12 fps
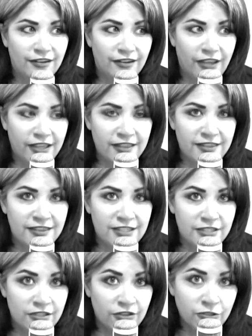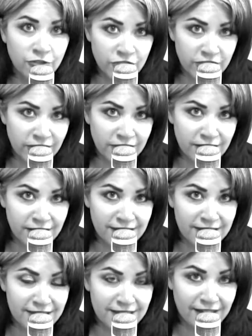okay, the
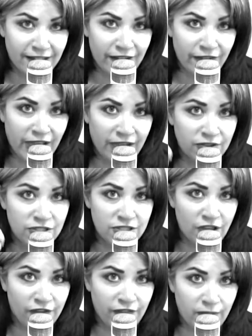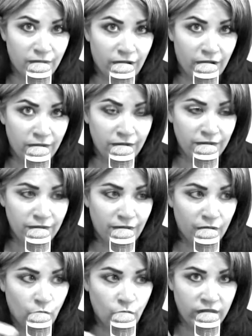solutions of how to solve that problem
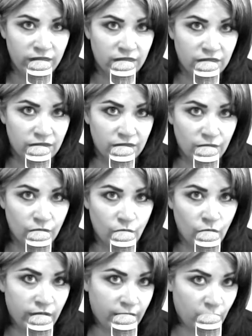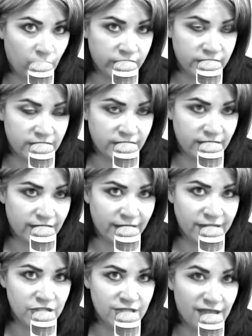and what I wanted, and
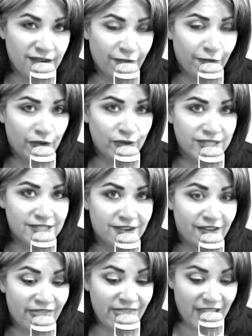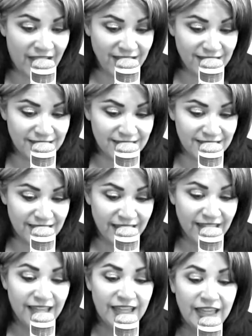I just kind of focused on that.
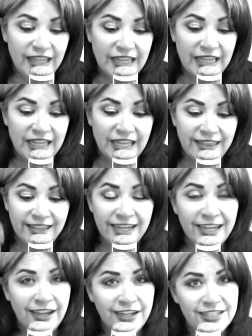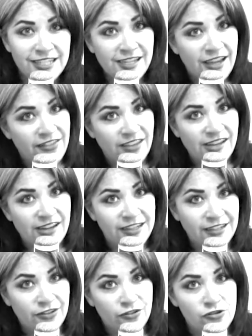And then I kind of did nothing. I
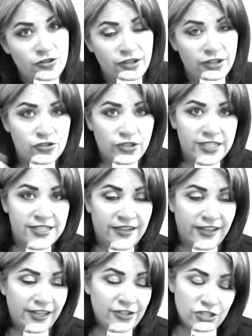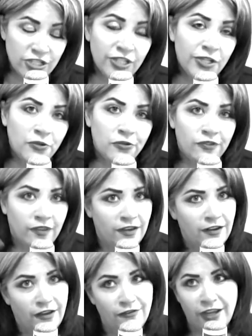didn't address any issues. I
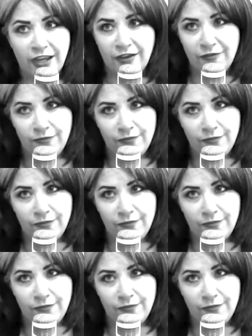didn't have like a